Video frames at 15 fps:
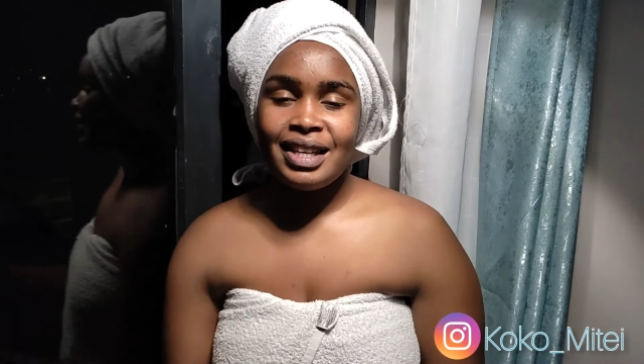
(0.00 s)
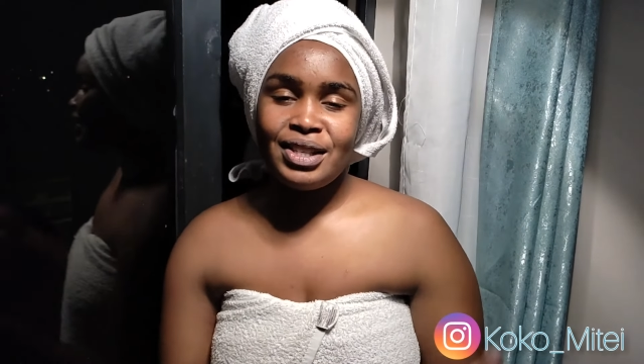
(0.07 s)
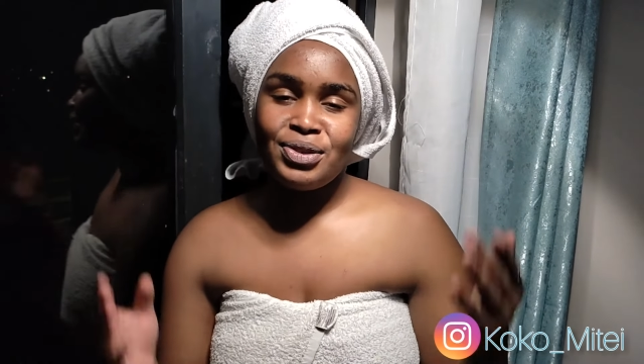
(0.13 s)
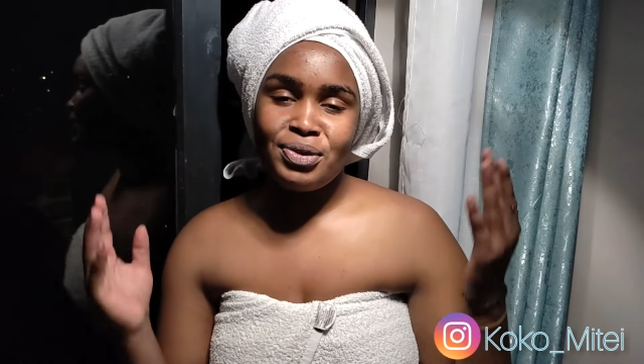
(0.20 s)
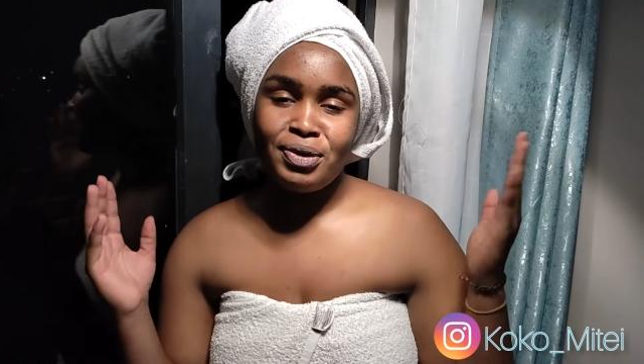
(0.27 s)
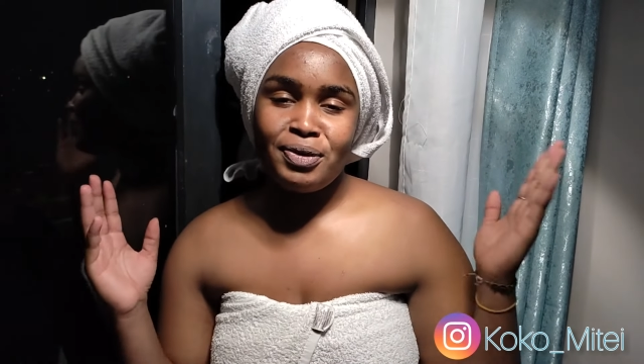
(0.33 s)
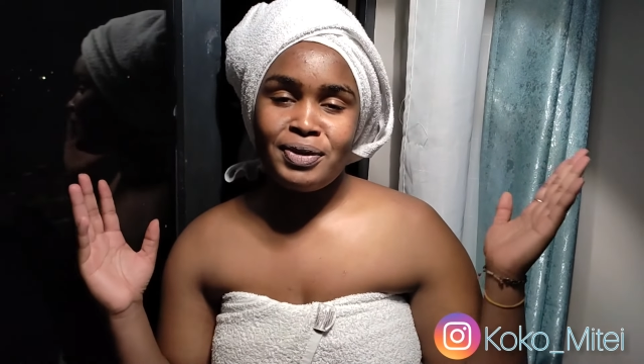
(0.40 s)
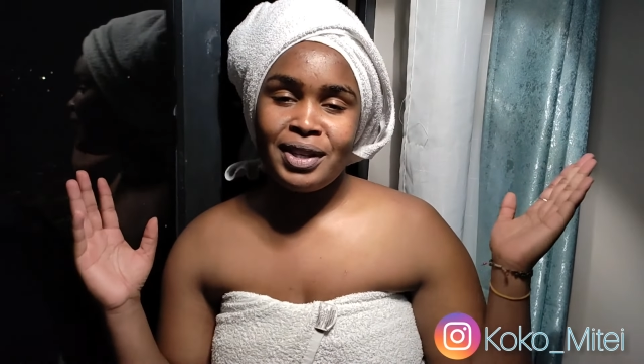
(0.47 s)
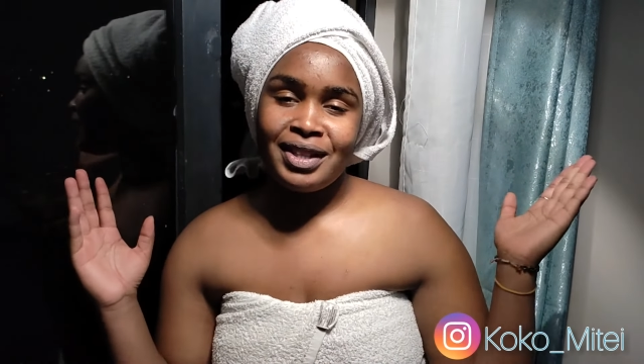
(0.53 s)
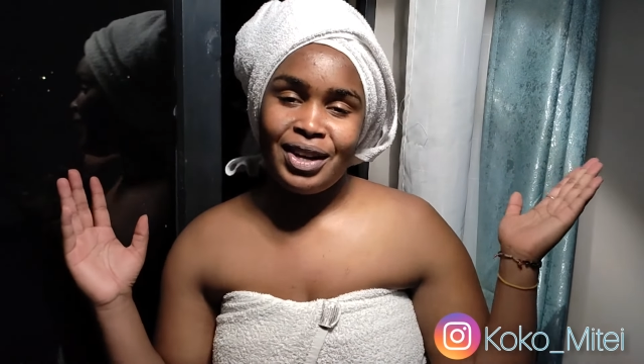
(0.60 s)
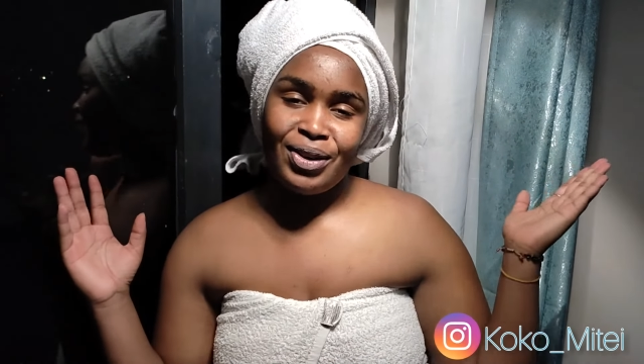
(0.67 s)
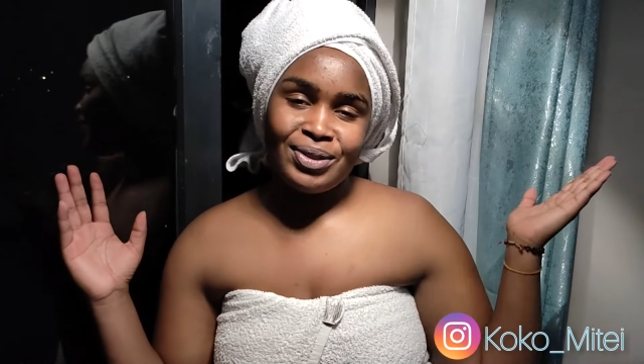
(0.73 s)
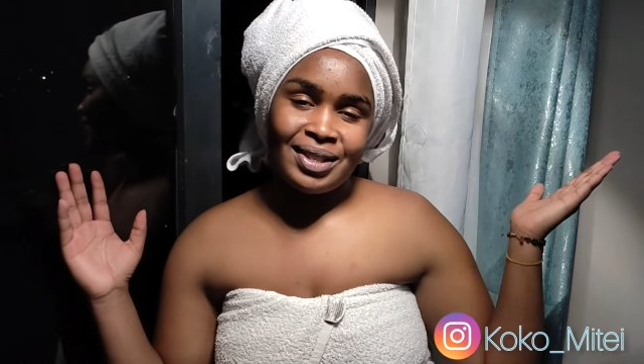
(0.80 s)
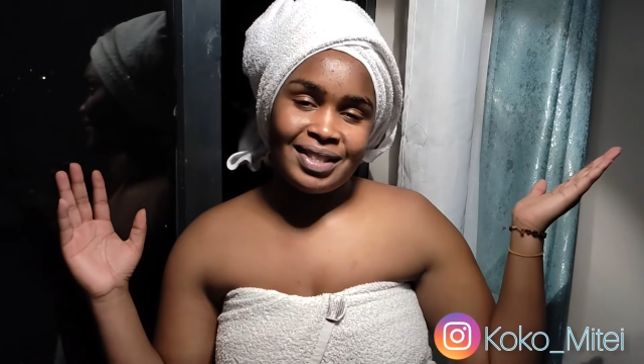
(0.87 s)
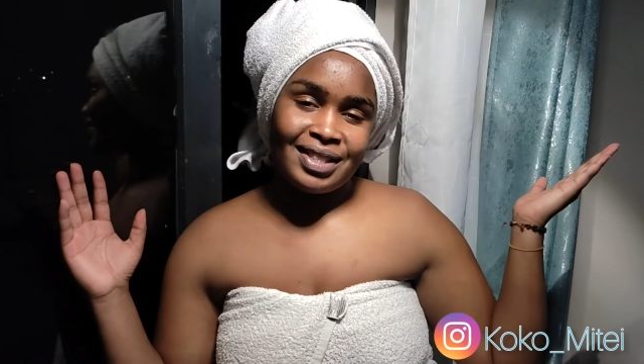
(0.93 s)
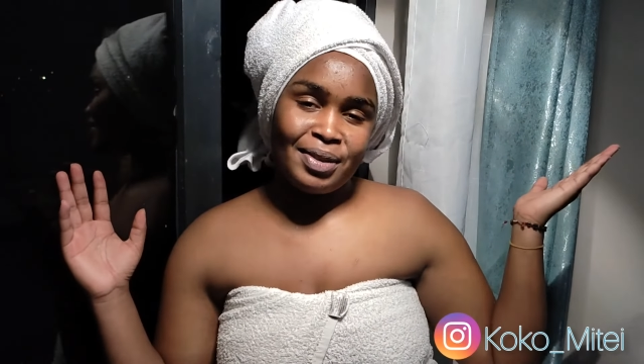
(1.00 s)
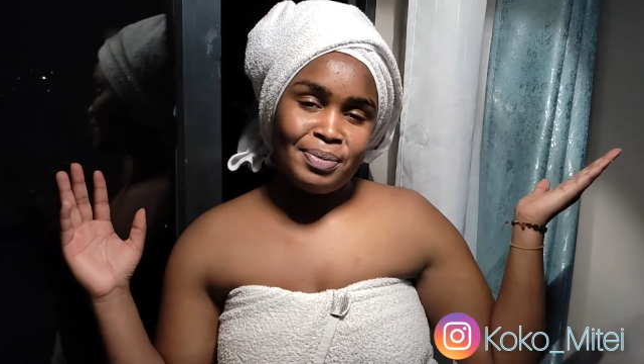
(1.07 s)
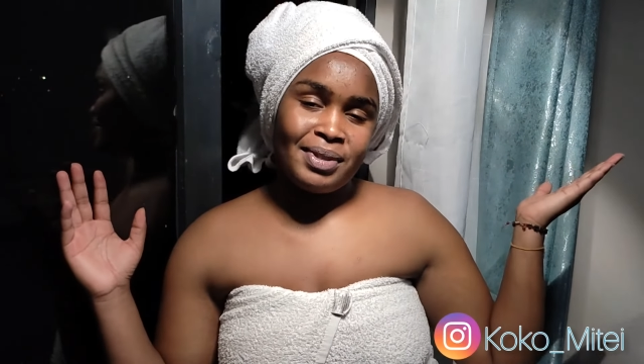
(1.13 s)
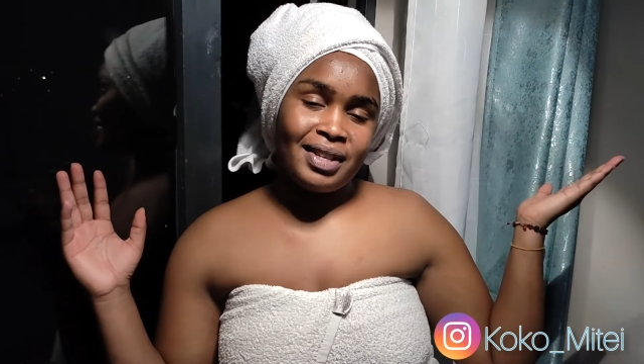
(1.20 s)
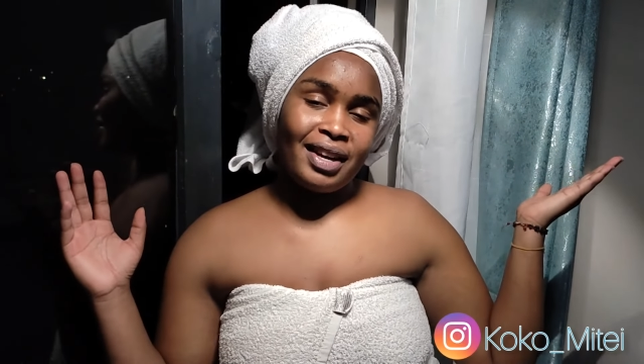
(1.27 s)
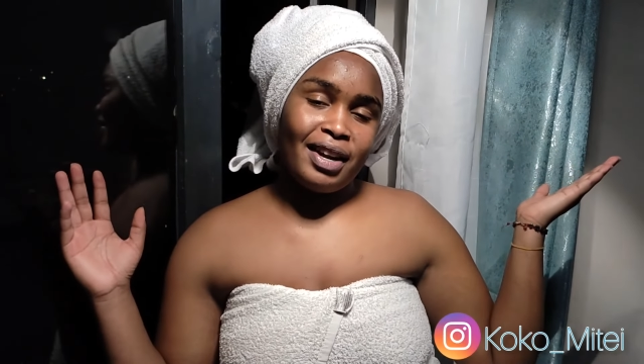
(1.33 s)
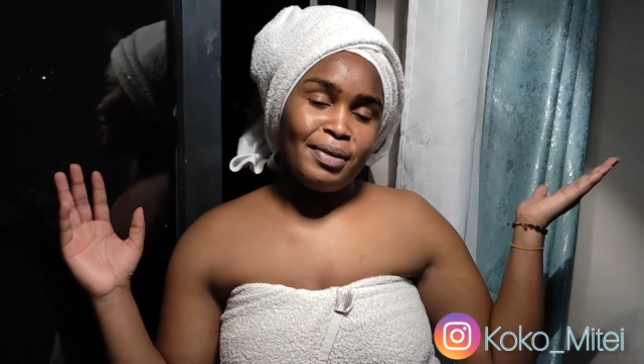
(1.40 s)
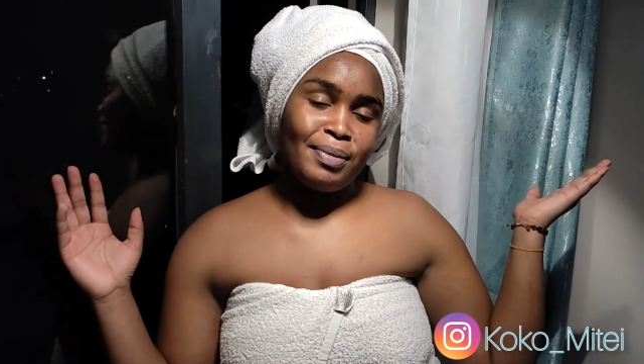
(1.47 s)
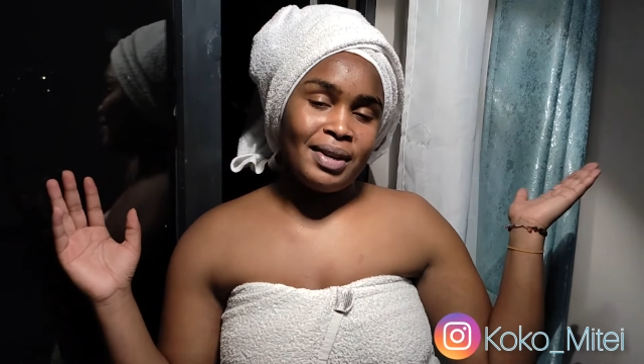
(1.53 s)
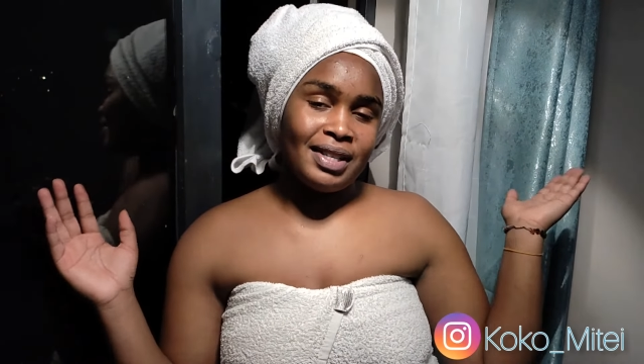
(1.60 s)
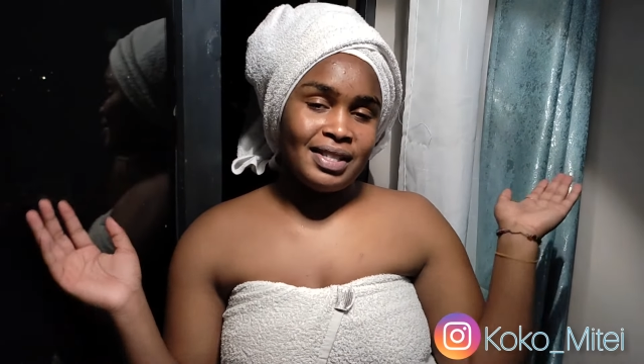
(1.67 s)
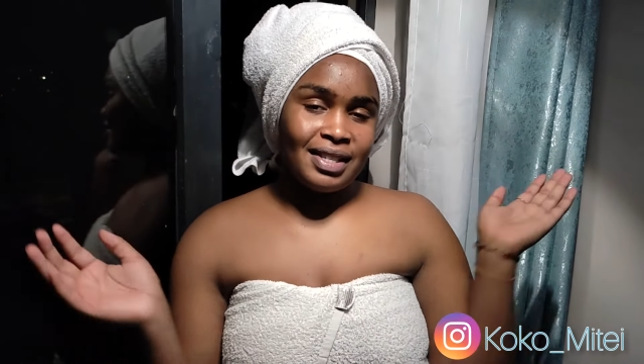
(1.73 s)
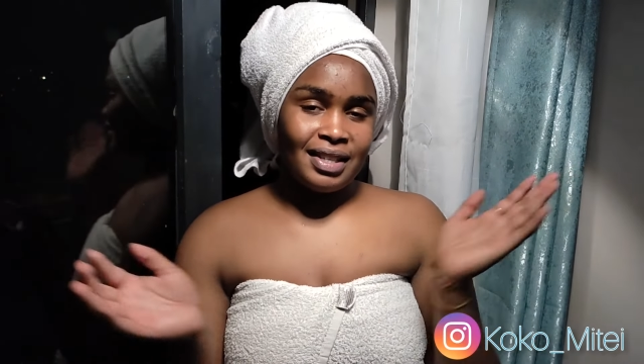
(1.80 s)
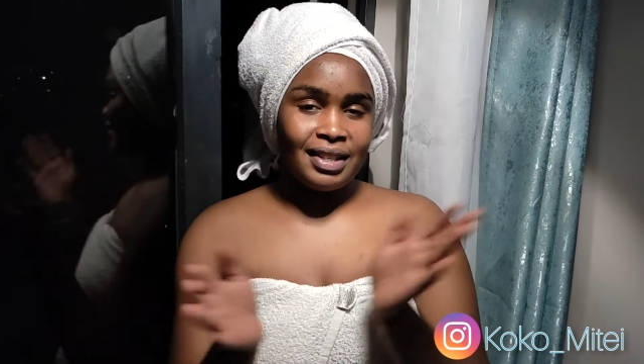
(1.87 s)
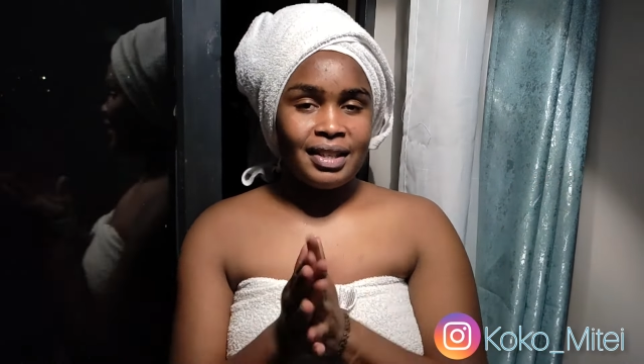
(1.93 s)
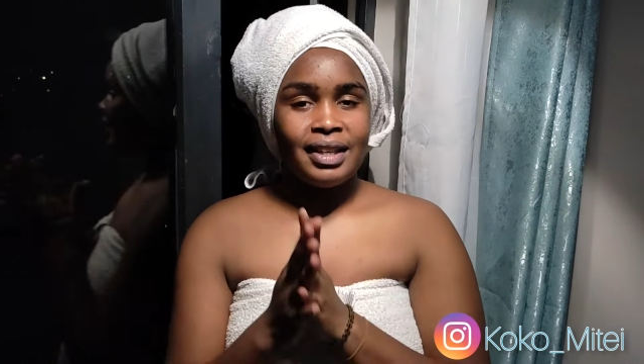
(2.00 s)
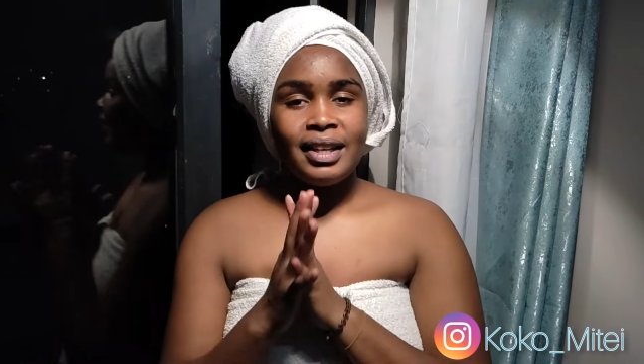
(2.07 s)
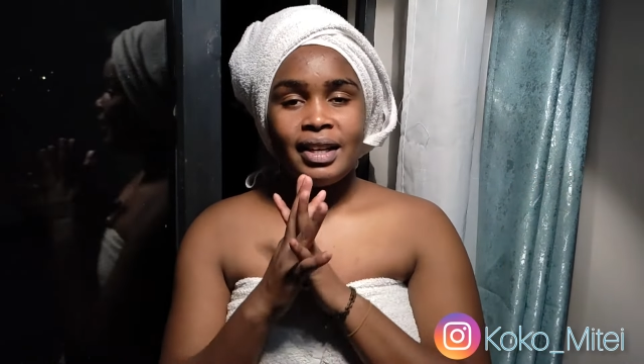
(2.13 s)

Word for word: get to 50000 subscribers and